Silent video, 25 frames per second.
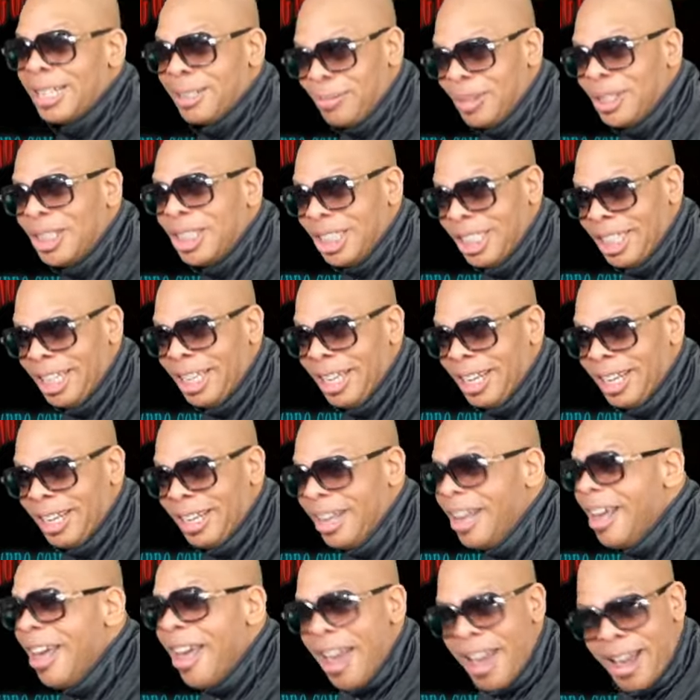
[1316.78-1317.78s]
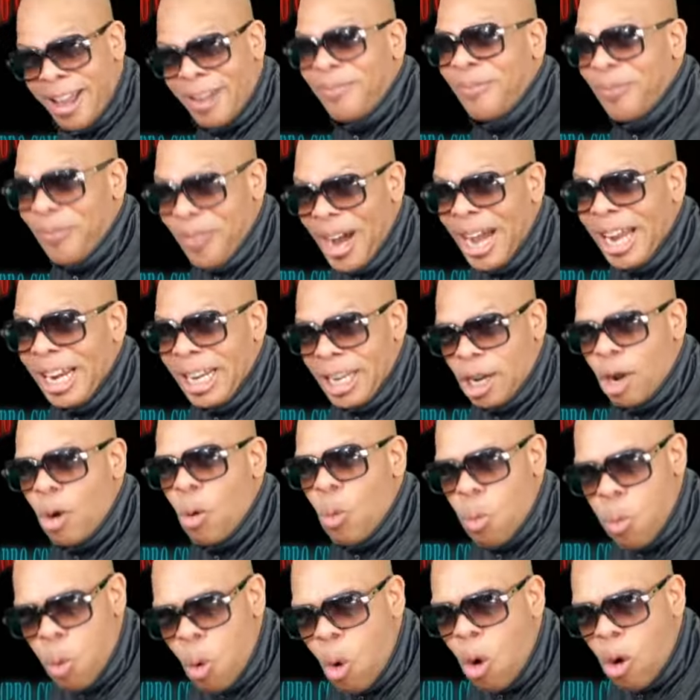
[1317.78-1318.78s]
machine and fighting a
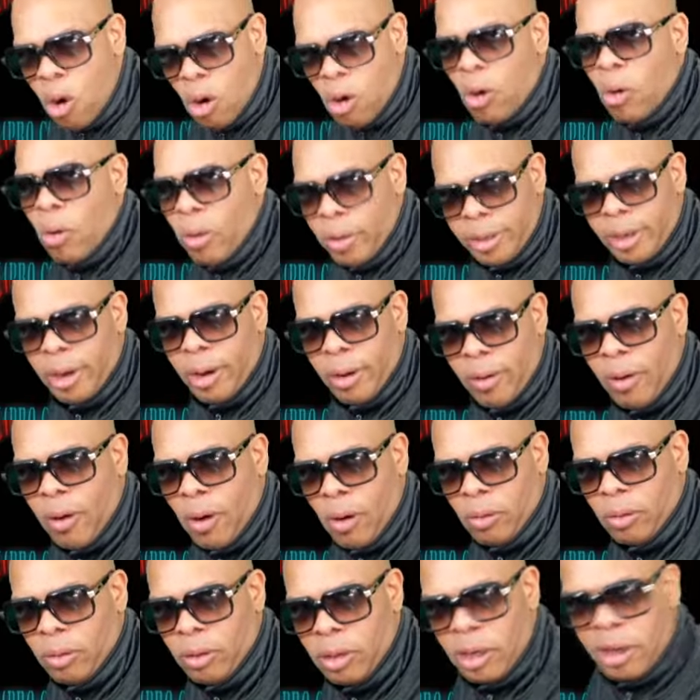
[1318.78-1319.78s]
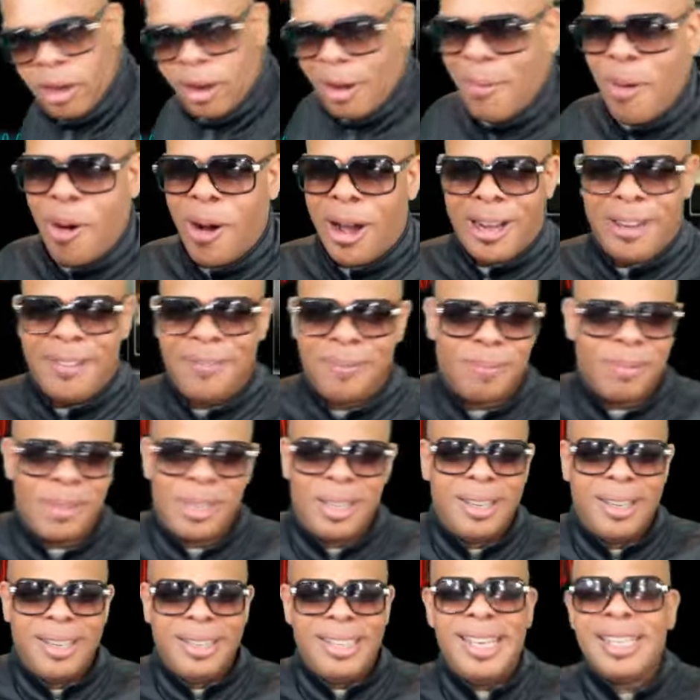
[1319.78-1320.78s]
war on your own? Come on.
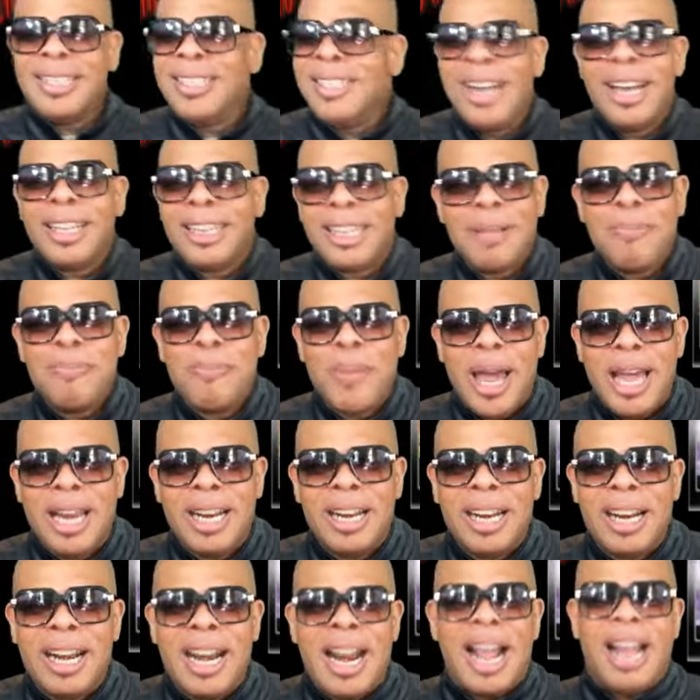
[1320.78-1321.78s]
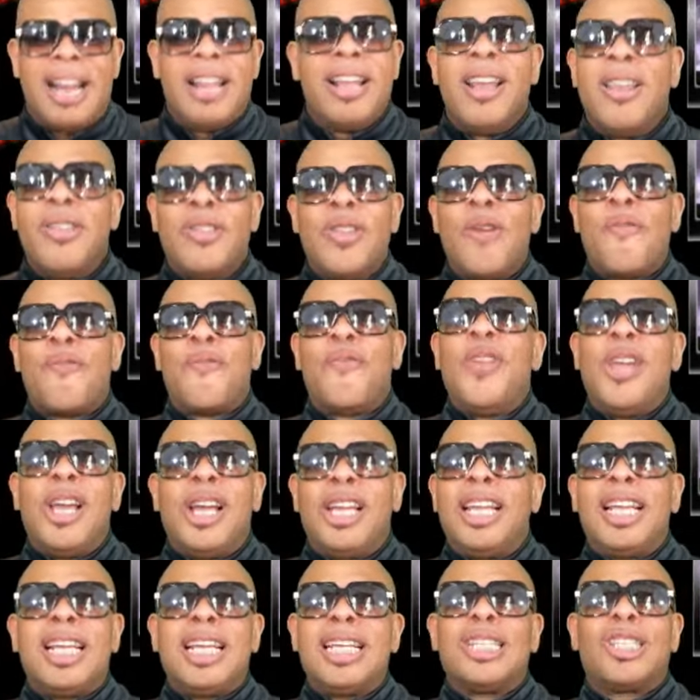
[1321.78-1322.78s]
There's nothing better than that. The
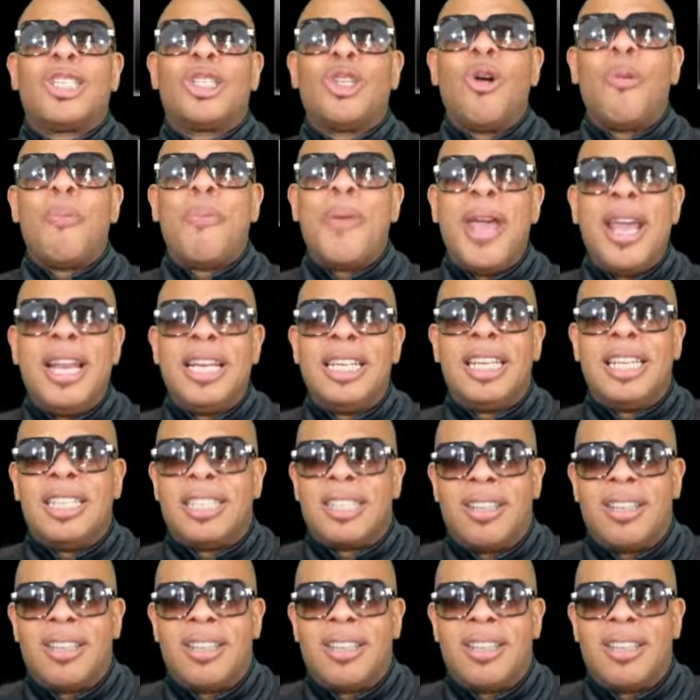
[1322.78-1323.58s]
feeling is stupendous,